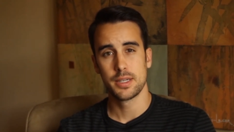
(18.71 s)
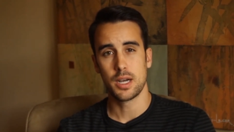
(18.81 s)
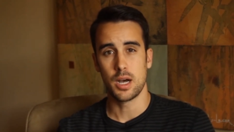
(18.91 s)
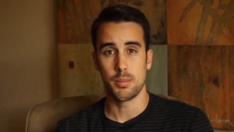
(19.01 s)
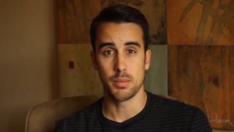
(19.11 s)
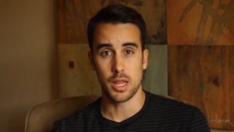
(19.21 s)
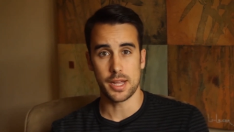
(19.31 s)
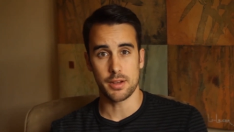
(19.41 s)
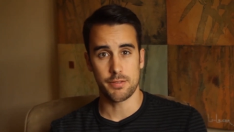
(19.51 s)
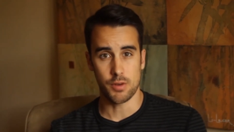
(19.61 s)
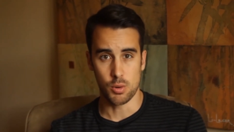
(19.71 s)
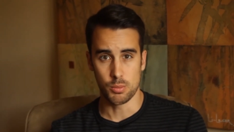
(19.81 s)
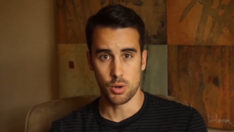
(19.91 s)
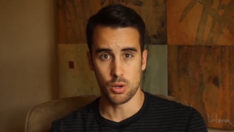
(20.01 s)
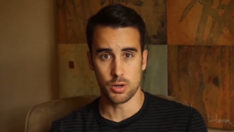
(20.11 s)
um, like a
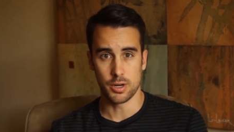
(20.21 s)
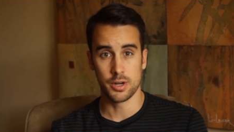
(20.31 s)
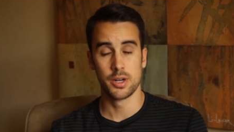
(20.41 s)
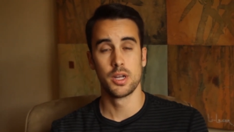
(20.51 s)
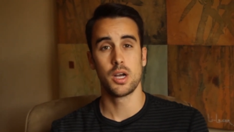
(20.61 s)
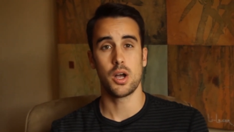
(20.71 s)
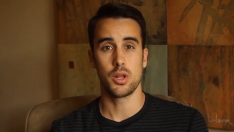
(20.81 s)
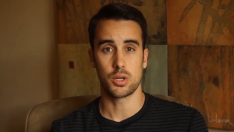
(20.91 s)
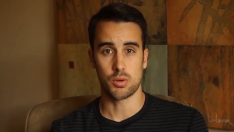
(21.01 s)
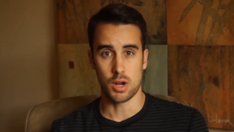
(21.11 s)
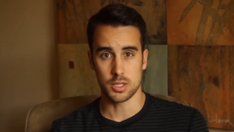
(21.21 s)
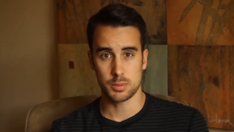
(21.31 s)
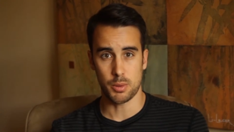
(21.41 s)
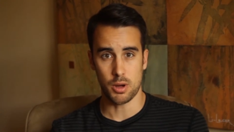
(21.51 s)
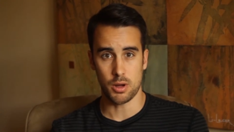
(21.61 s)
foam roller, a
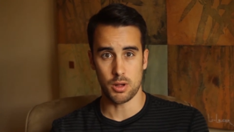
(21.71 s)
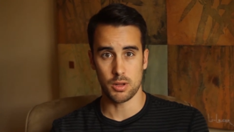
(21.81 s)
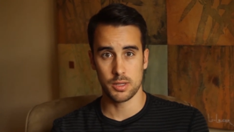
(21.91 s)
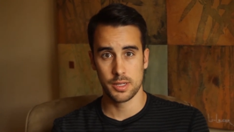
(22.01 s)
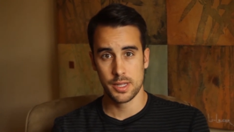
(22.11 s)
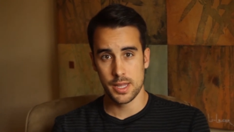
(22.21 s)
lacrosse ball,